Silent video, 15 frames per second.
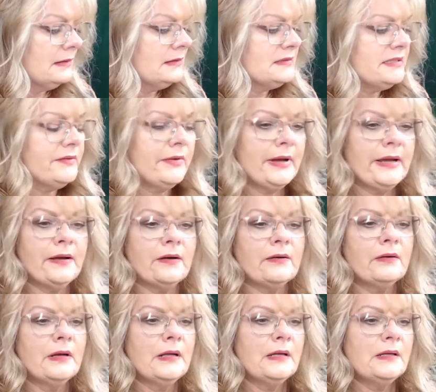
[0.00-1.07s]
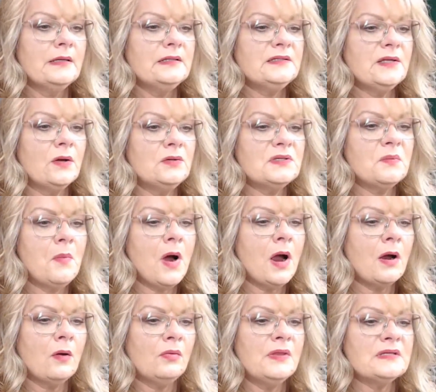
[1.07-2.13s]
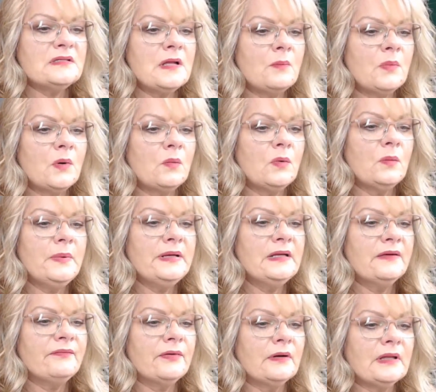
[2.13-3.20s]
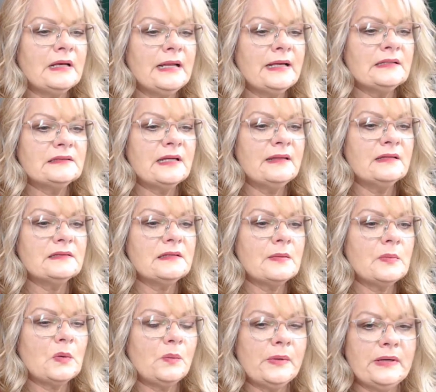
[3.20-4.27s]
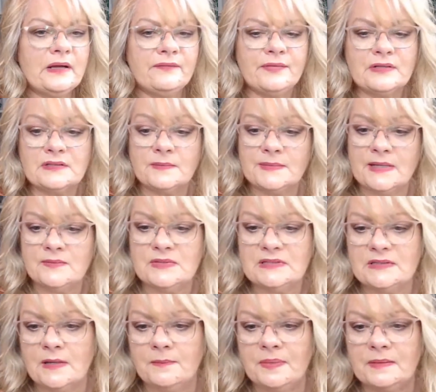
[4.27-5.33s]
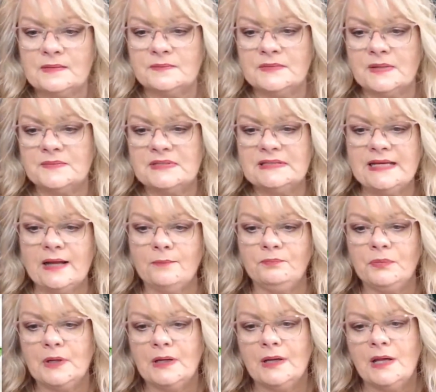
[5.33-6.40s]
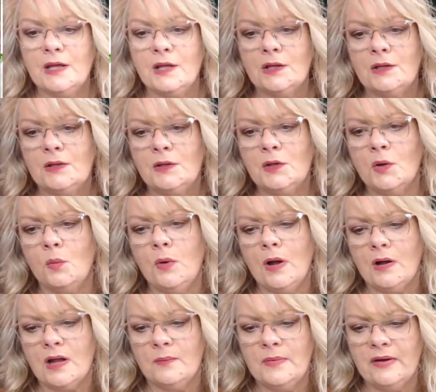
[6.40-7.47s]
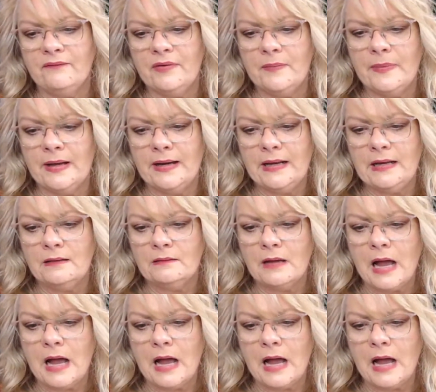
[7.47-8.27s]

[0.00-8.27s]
See right here. So tomorrow this number will be different. The next day this number will be different. Sometimes it's up, sometimes it's down. You're welcome, everybody.